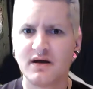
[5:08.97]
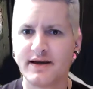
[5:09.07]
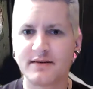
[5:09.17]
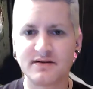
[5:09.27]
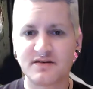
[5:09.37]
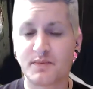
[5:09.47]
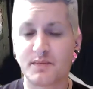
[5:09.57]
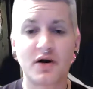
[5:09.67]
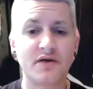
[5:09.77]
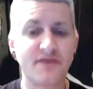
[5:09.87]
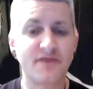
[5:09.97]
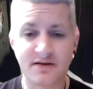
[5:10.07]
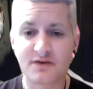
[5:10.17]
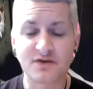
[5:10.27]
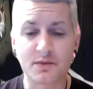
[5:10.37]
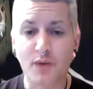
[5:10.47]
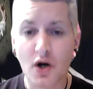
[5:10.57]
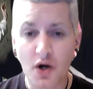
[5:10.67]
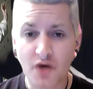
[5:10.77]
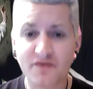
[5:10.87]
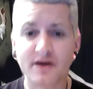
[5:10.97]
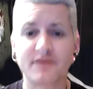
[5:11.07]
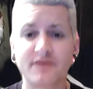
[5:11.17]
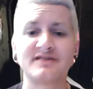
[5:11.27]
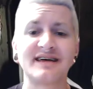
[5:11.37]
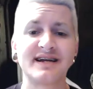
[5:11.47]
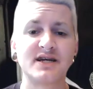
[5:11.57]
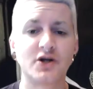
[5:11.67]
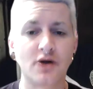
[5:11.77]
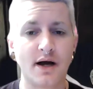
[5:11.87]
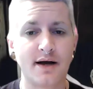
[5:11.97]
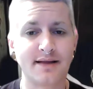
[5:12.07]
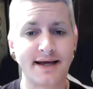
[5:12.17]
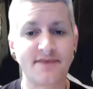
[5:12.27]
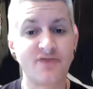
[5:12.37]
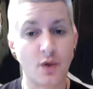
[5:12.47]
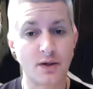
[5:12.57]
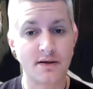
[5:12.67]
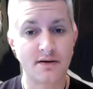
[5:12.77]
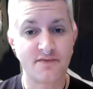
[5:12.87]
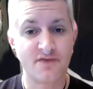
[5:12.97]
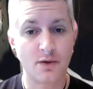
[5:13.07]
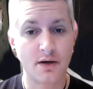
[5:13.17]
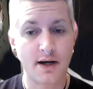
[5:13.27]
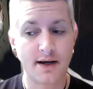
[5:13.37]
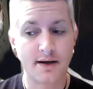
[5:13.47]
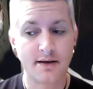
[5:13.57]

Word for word: it's perfect. Those are perfect for setting your uh, like floor uh, floor